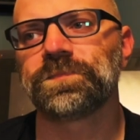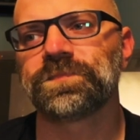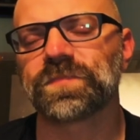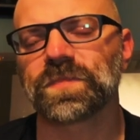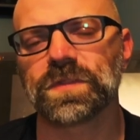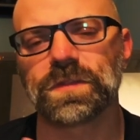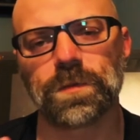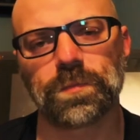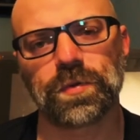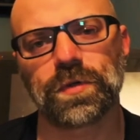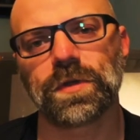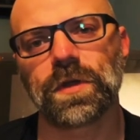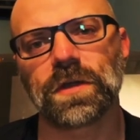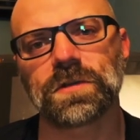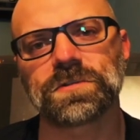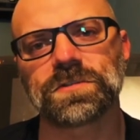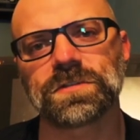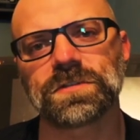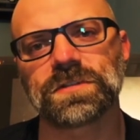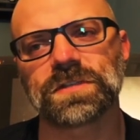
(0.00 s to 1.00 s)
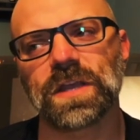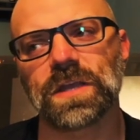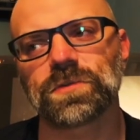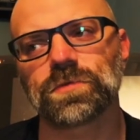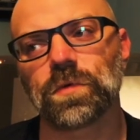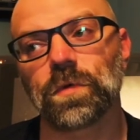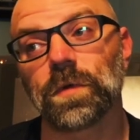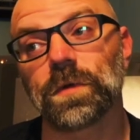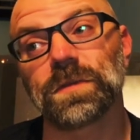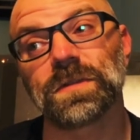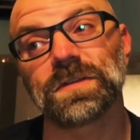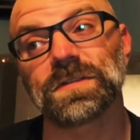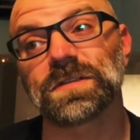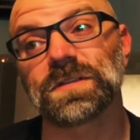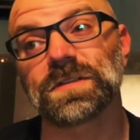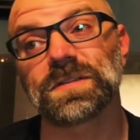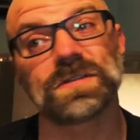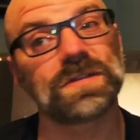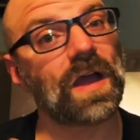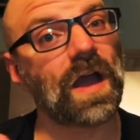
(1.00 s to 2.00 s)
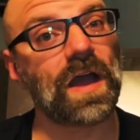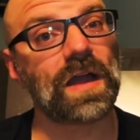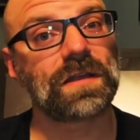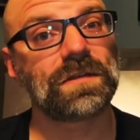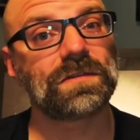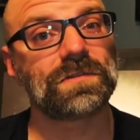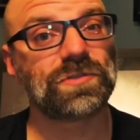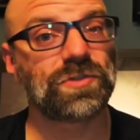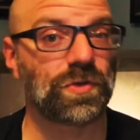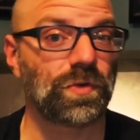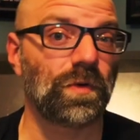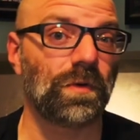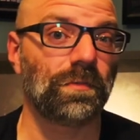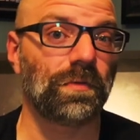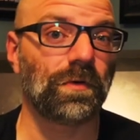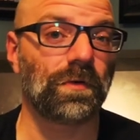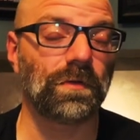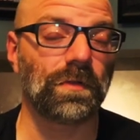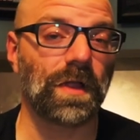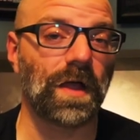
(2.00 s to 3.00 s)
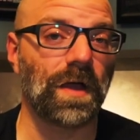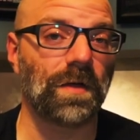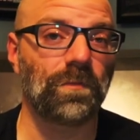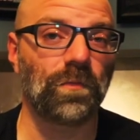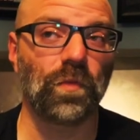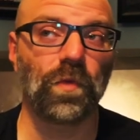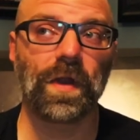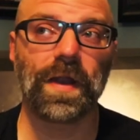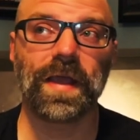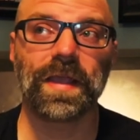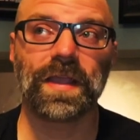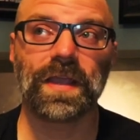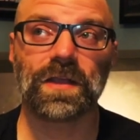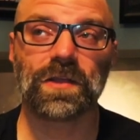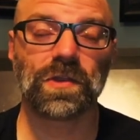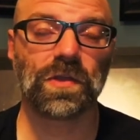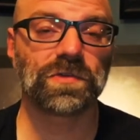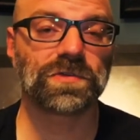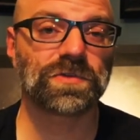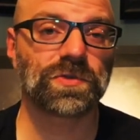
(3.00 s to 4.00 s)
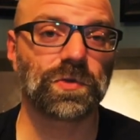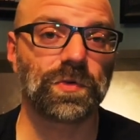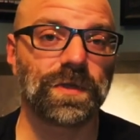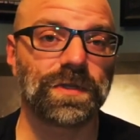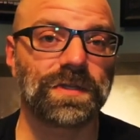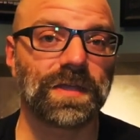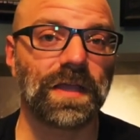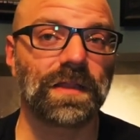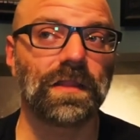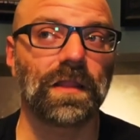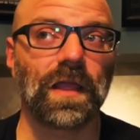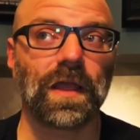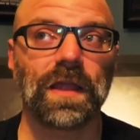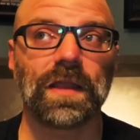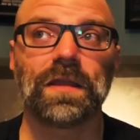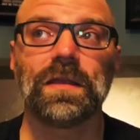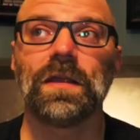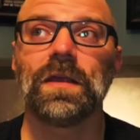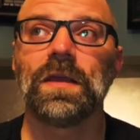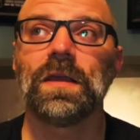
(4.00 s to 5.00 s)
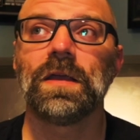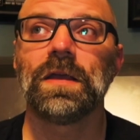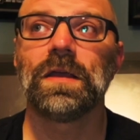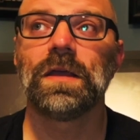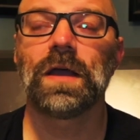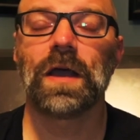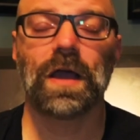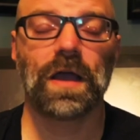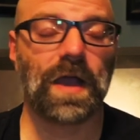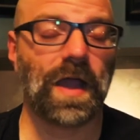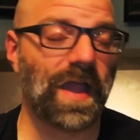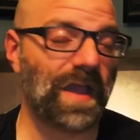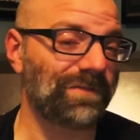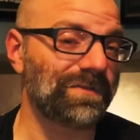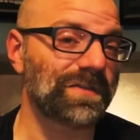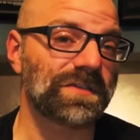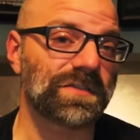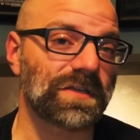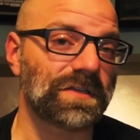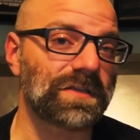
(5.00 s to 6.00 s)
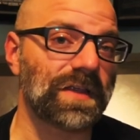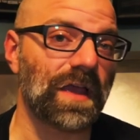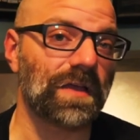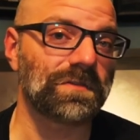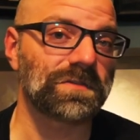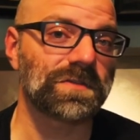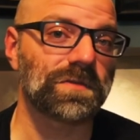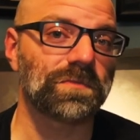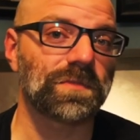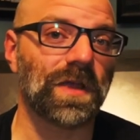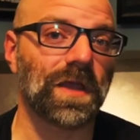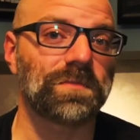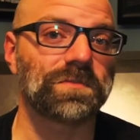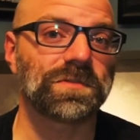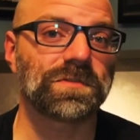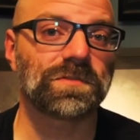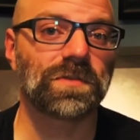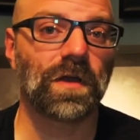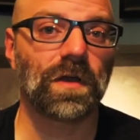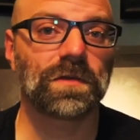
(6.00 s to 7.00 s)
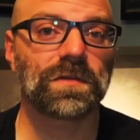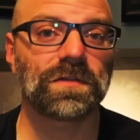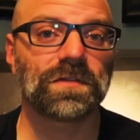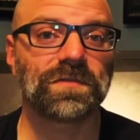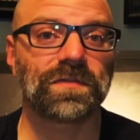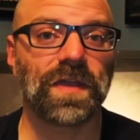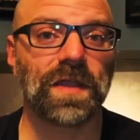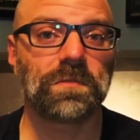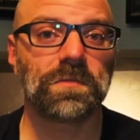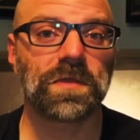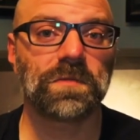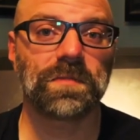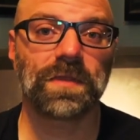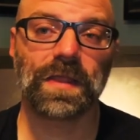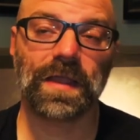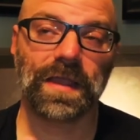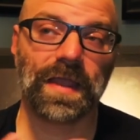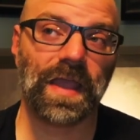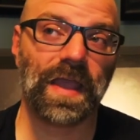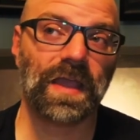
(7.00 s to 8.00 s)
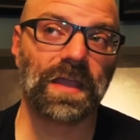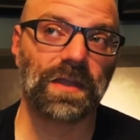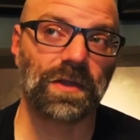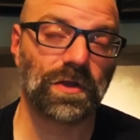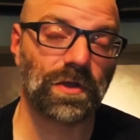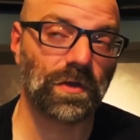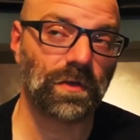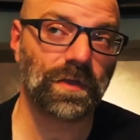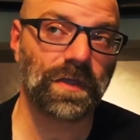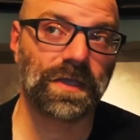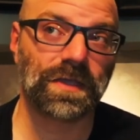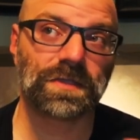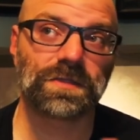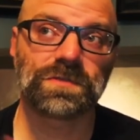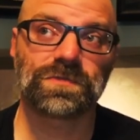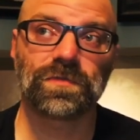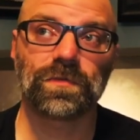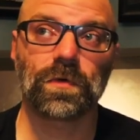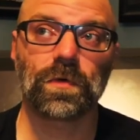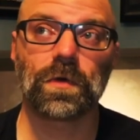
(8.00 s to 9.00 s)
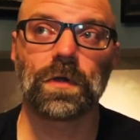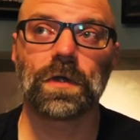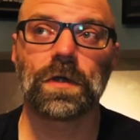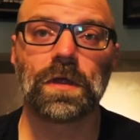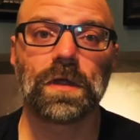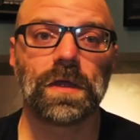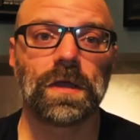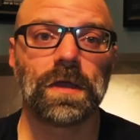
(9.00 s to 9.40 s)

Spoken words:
the production schedule where this is not doable. When I get closer to a deadline, I have to sit down sometimes and talk to the family and be like, hey, you know, kids, for